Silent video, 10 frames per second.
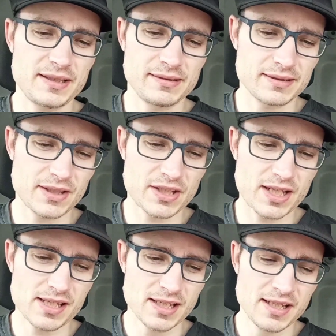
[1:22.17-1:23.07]
as I
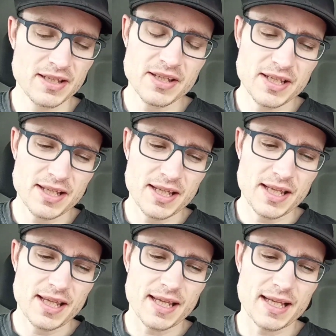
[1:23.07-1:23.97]
say.
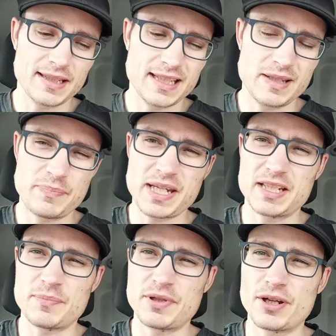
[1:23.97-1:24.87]
And the
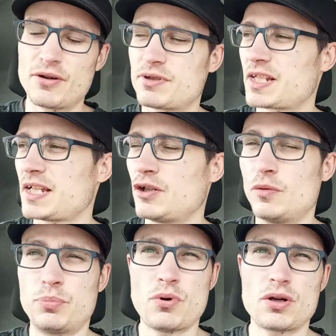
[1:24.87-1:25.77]
BWOC or
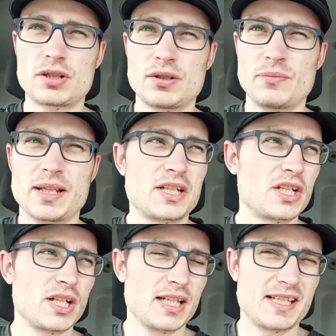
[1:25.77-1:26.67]
block,
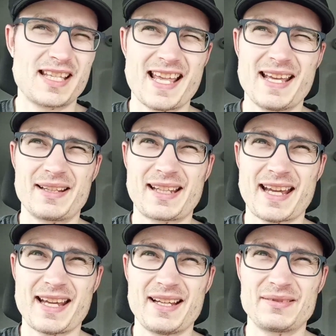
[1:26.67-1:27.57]
which is their
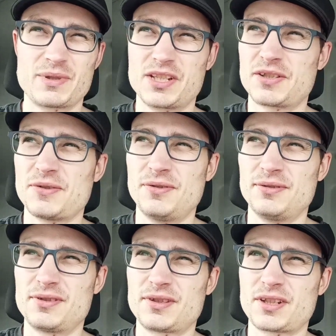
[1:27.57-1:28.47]
card, which is called
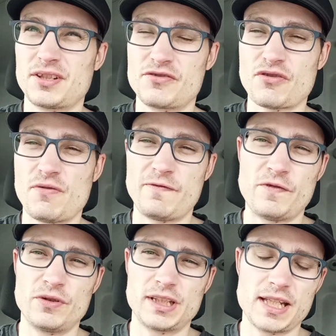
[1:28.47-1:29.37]
Control
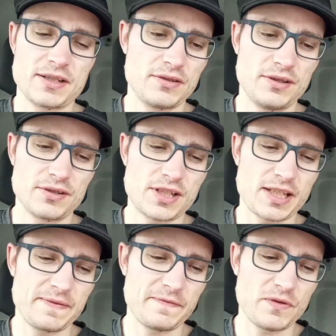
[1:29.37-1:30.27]
4 Diesel or
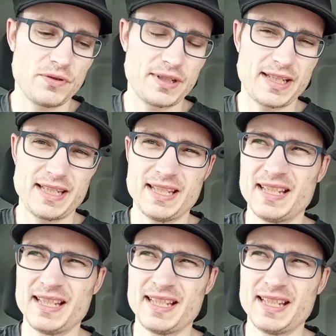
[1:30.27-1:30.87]
C4D,